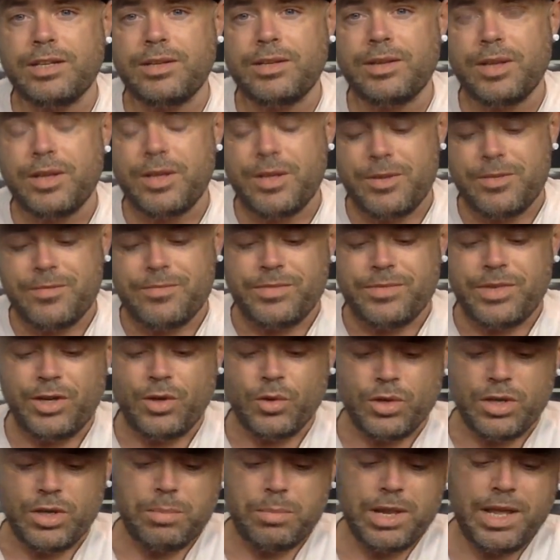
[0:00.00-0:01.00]
And,
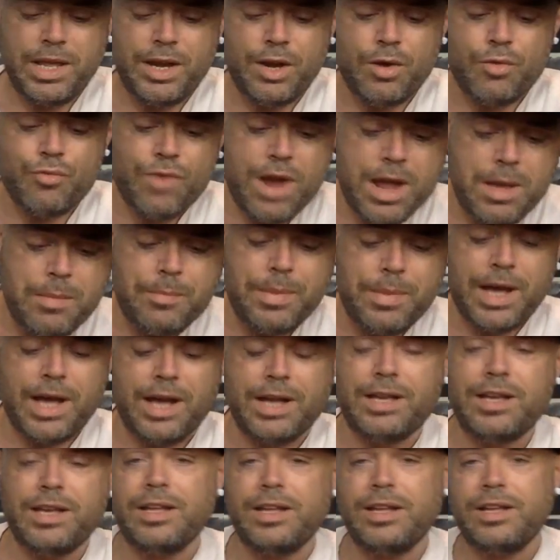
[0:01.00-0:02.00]
you're playing a right
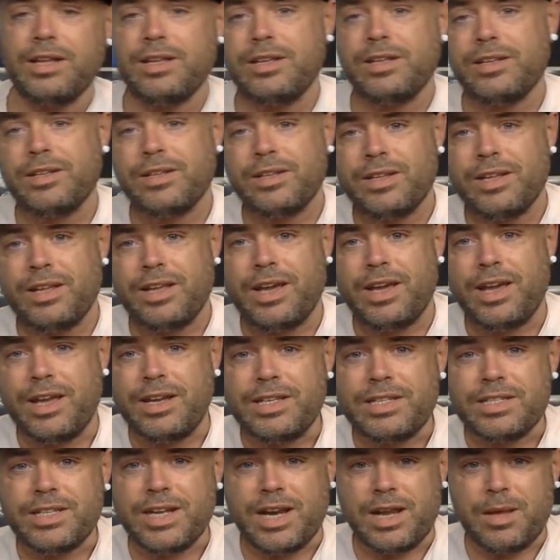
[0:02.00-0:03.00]
back
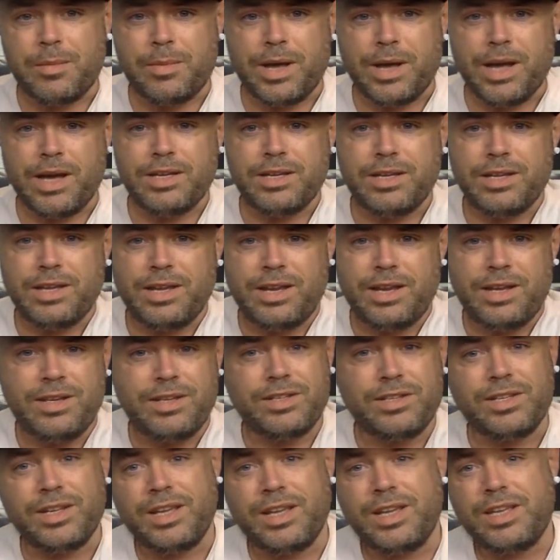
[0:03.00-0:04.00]
in centre-back.
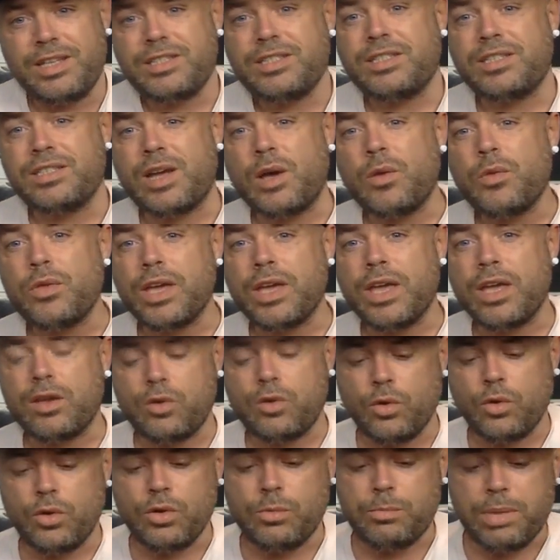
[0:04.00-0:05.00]
And is
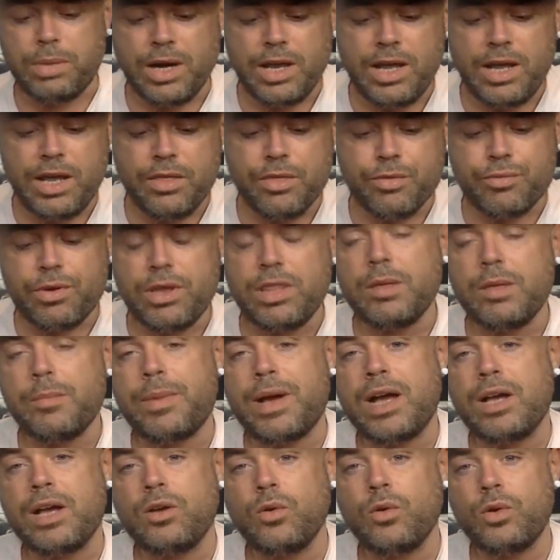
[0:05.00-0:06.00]
Southgate going to play three at the
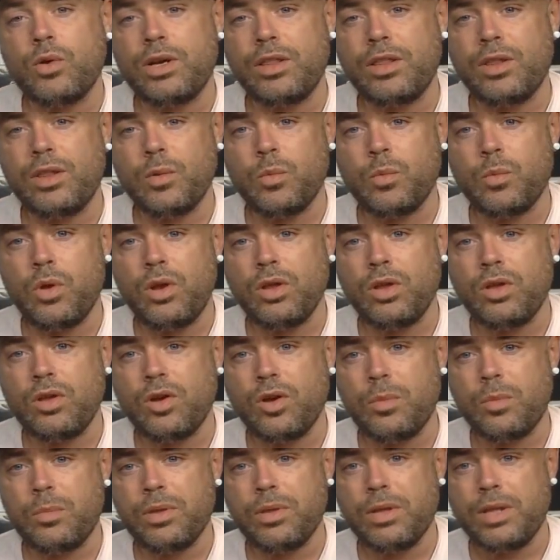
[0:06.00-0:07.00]
back going into the World
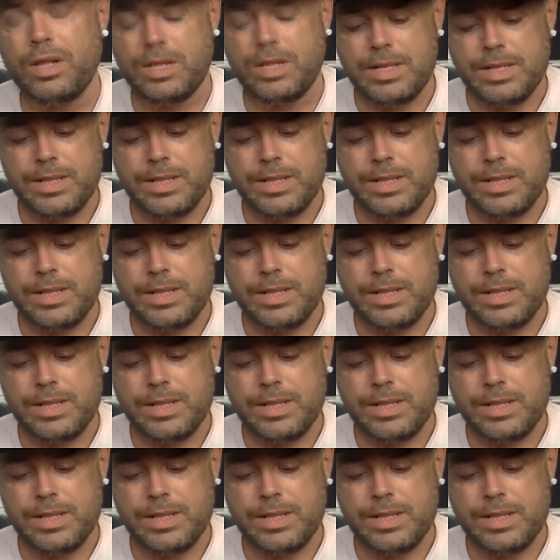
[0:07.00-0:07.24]
Cup?